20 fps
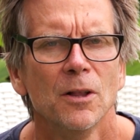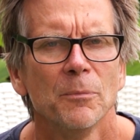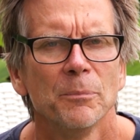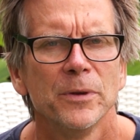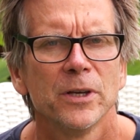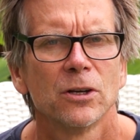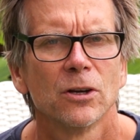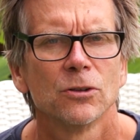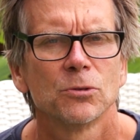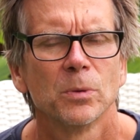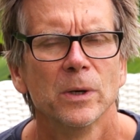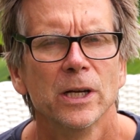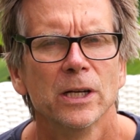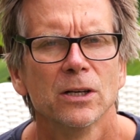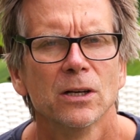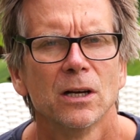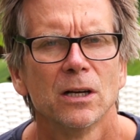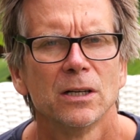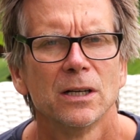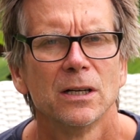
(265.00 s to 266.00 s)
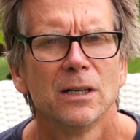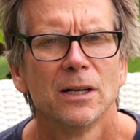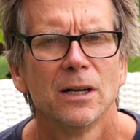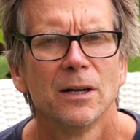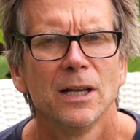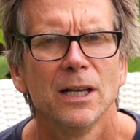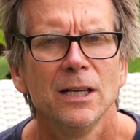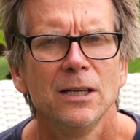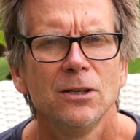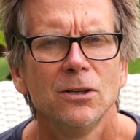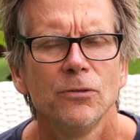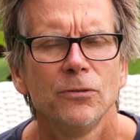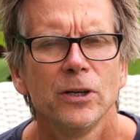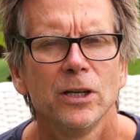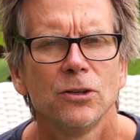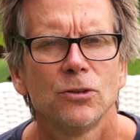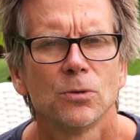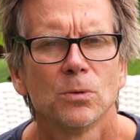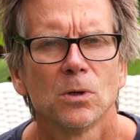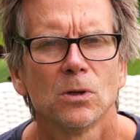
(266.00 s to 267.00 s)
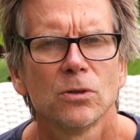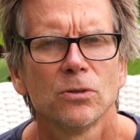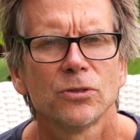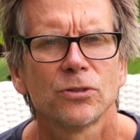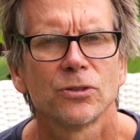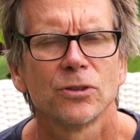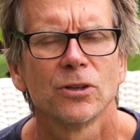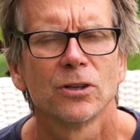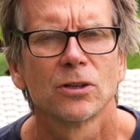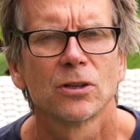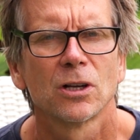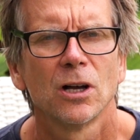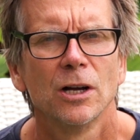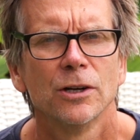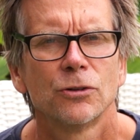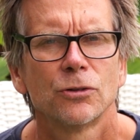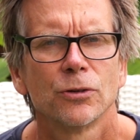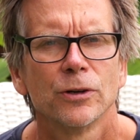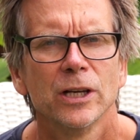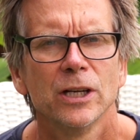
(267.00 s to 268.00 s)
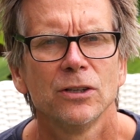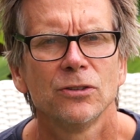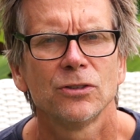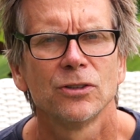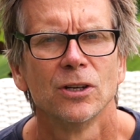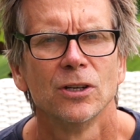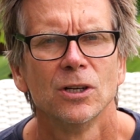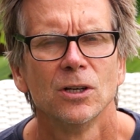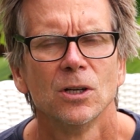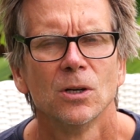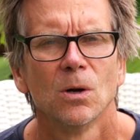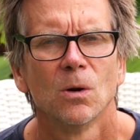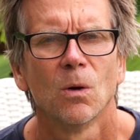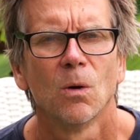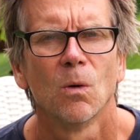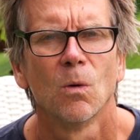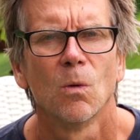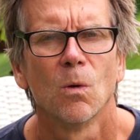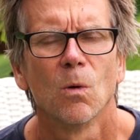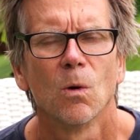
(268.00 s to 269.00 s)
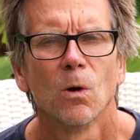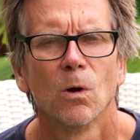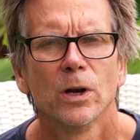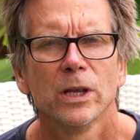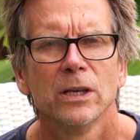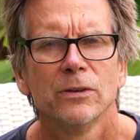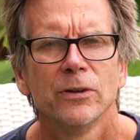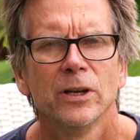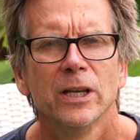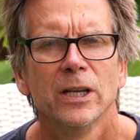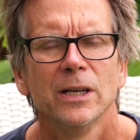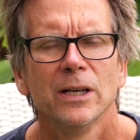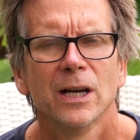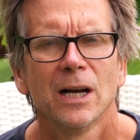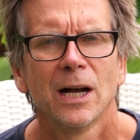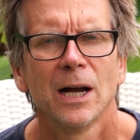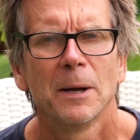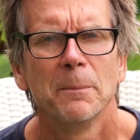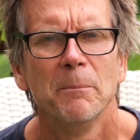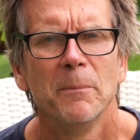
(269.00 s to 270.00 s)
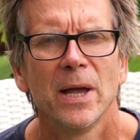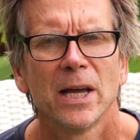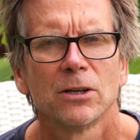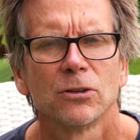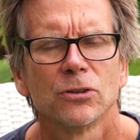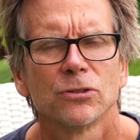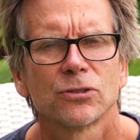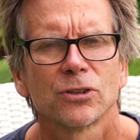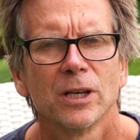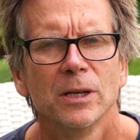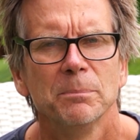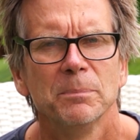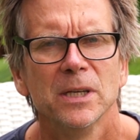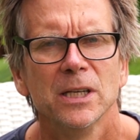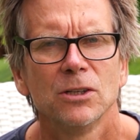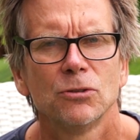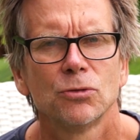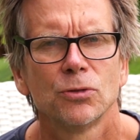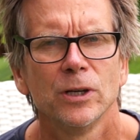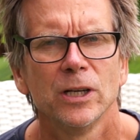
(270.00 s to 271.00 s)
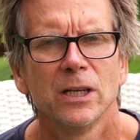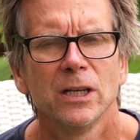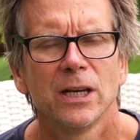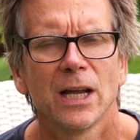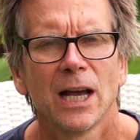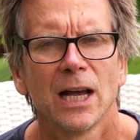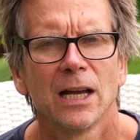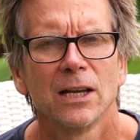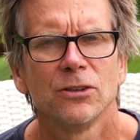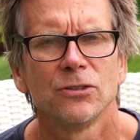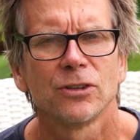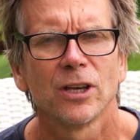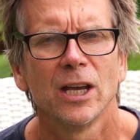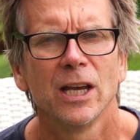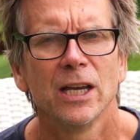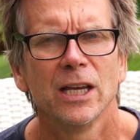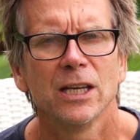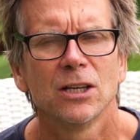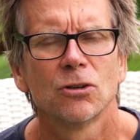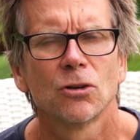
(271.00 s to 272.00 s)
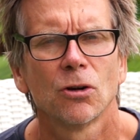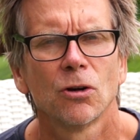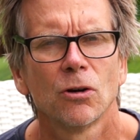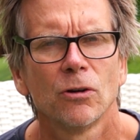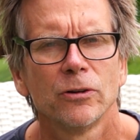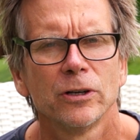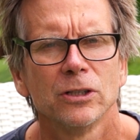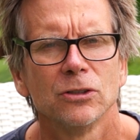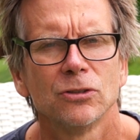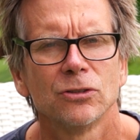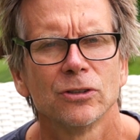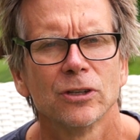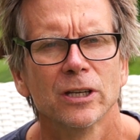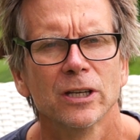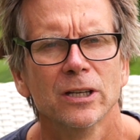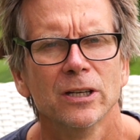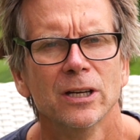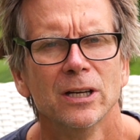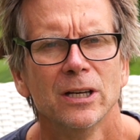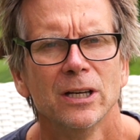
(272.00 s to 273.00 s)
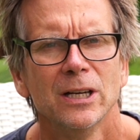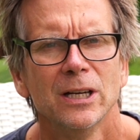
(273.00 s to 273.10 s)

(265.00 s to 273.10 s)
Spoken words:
Because when individuals, countries, or even metals can be treated as a currency,